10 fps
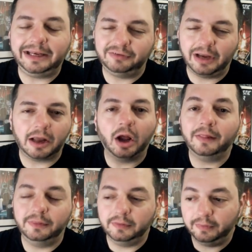He's not
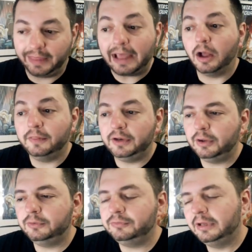on that on the
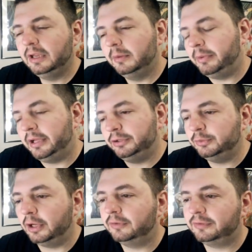nose, but who
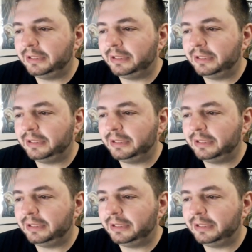knows?